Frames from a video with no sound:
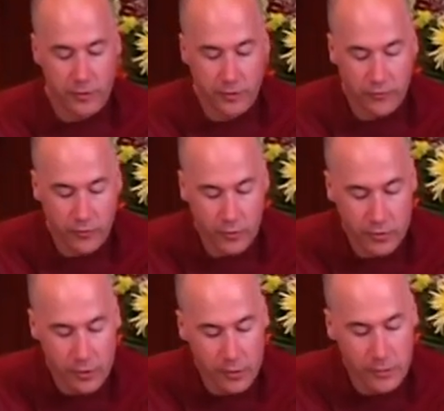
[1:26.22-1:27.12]
the four
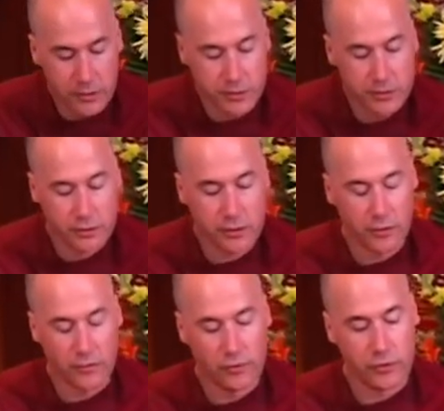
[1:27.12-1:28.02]
Dharmas
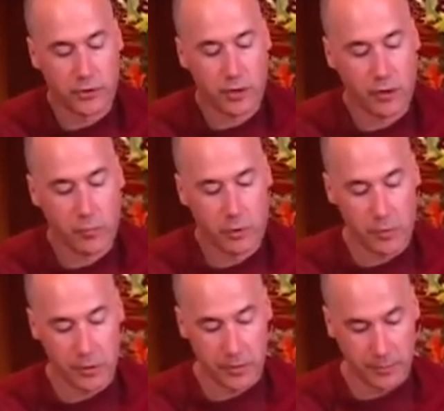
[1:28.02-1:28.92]
of Lord
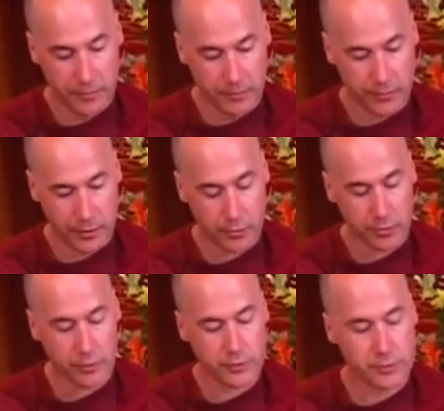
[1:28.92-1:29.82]
Gampopa,
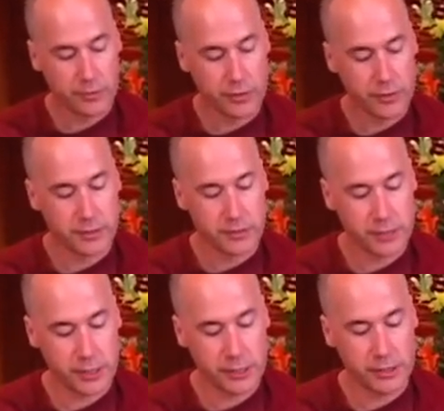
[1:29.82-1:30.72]
during this morning's
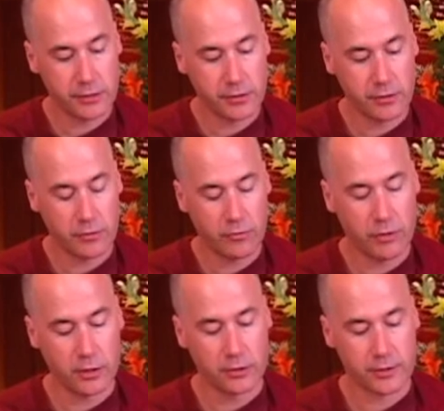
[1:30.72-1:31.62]
session,
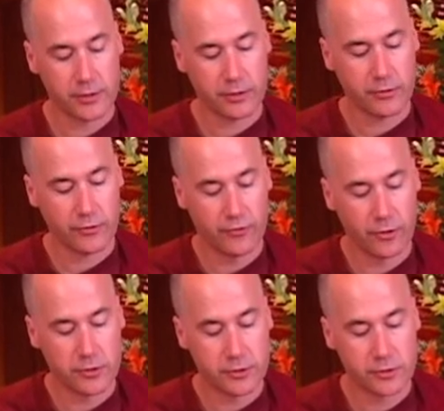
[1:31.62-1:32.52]
we looked at the
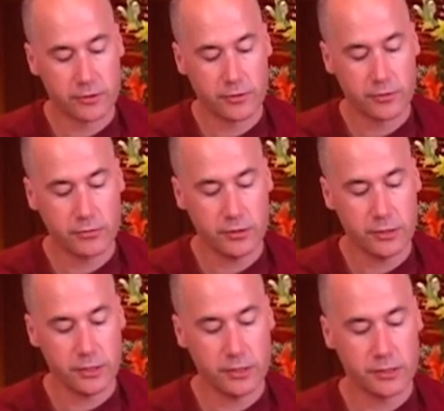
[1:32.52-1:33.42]
first,
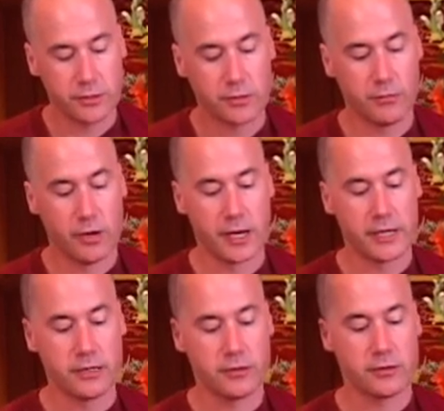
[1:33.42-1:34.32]
which is the
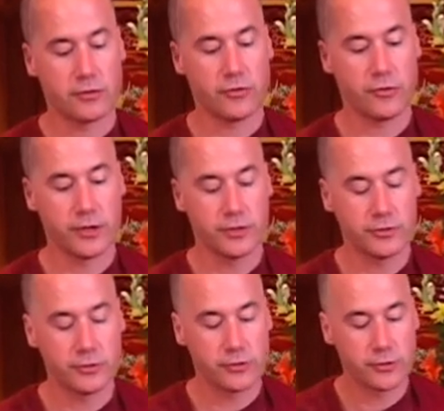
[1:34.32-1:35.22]
mind going
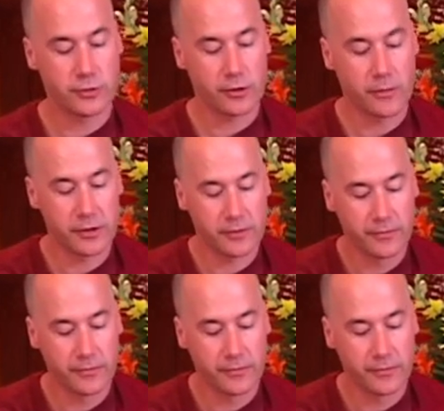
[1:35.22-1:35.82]
to the Dharma.